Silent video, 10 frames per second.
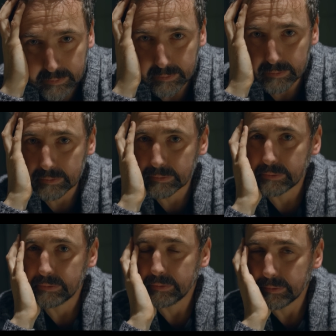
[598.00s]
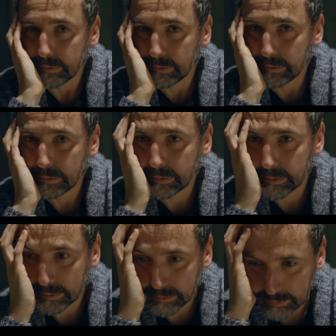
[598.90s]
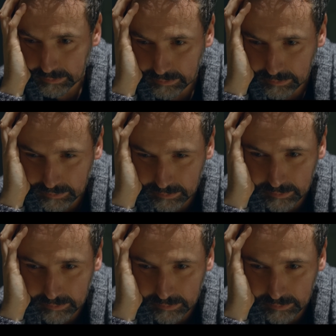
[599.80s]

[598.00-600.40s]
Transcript: or get severe headaches in church.